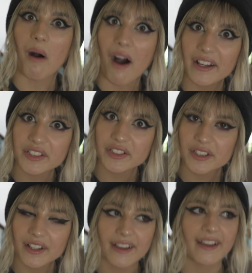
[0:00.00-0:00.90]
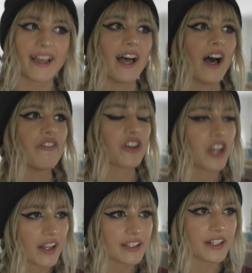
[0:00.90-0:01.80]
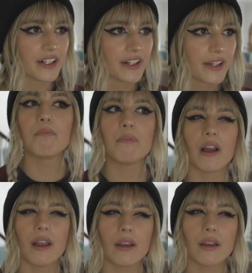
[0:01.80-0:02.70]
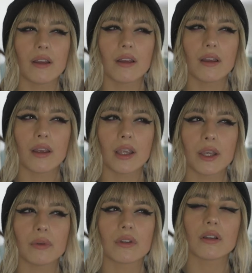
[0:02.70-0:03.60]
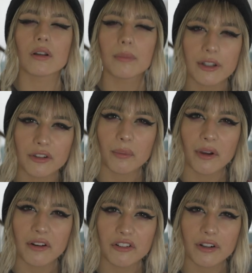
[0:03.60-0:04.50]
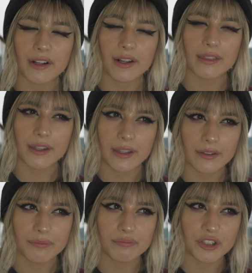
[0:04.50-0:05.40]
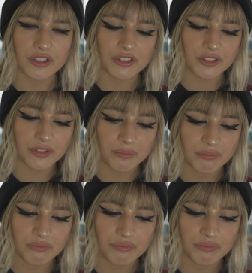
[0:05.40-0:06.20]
wash of a color, but it was a little bit too much, and I think it just,